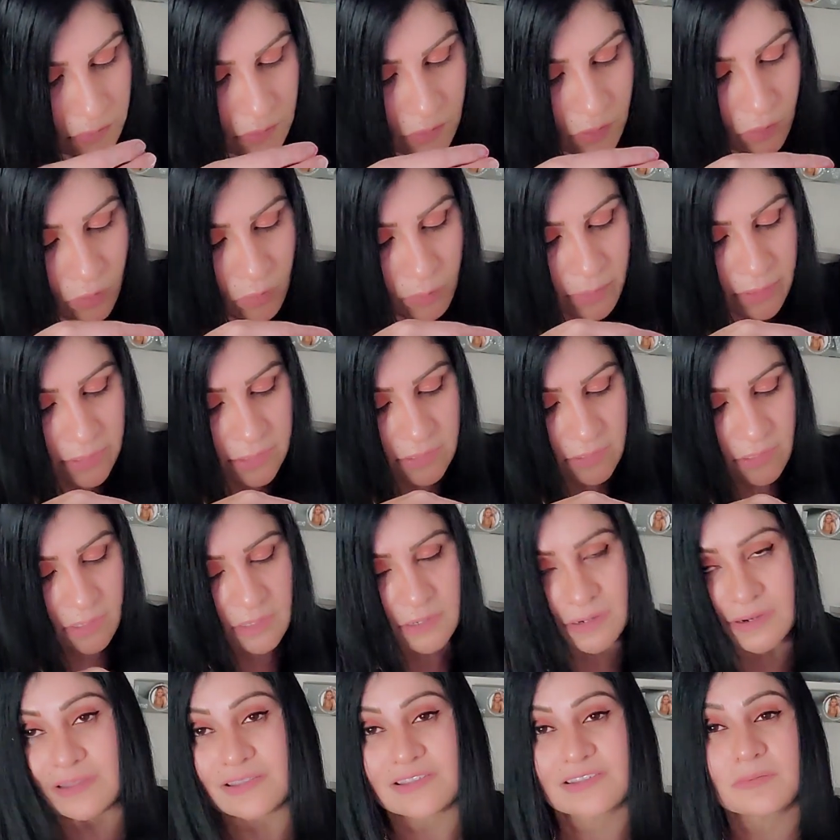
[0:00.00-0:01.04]
Oh my god,
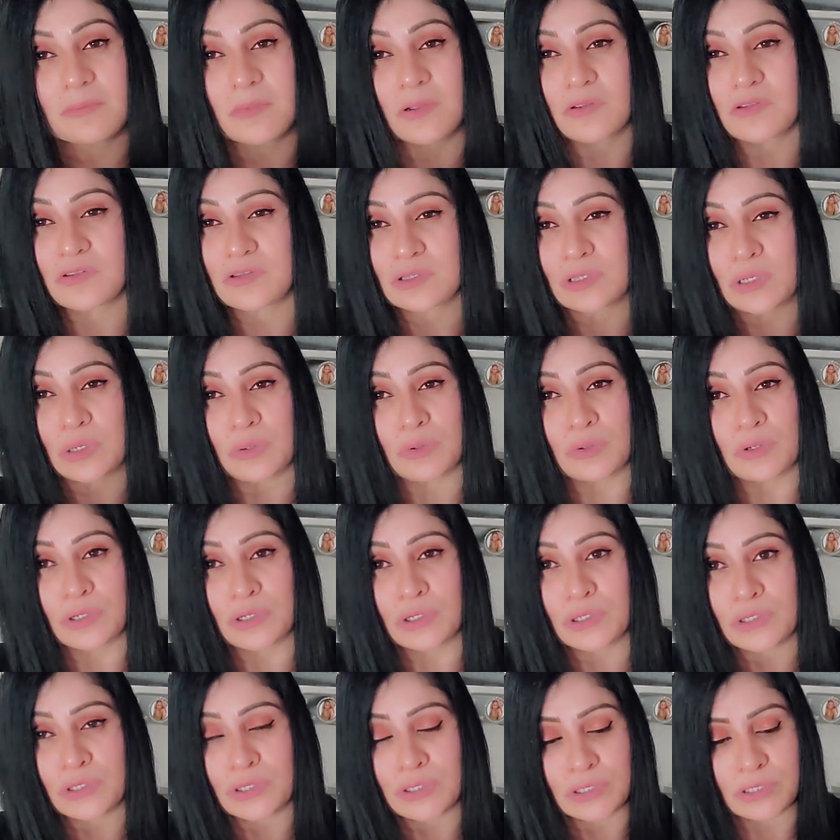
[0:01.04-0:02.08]
and it smells so
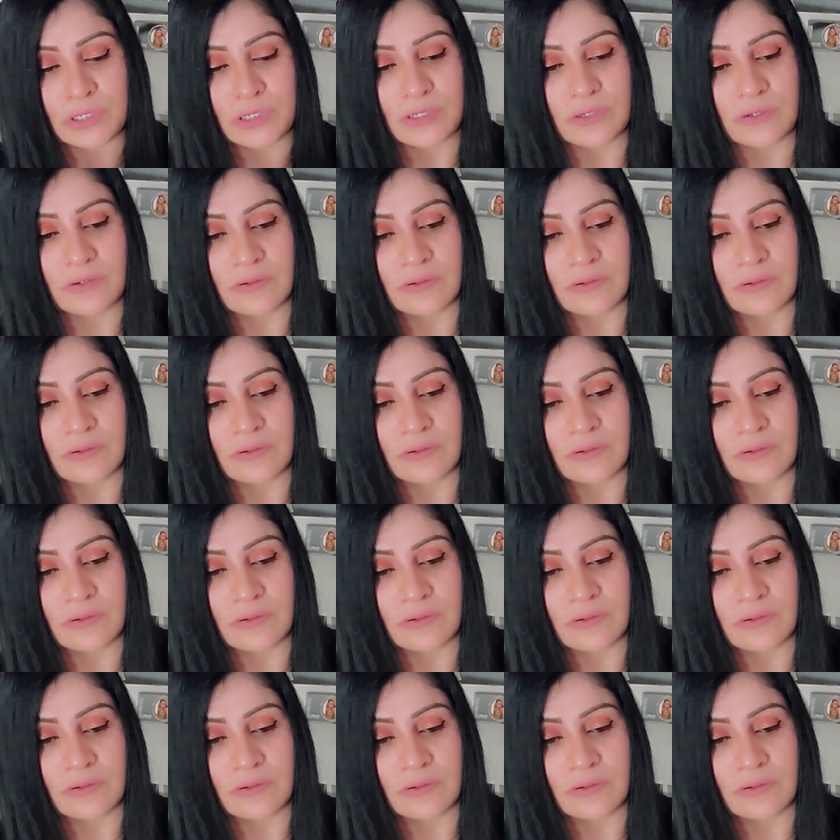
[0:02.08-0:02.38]
good.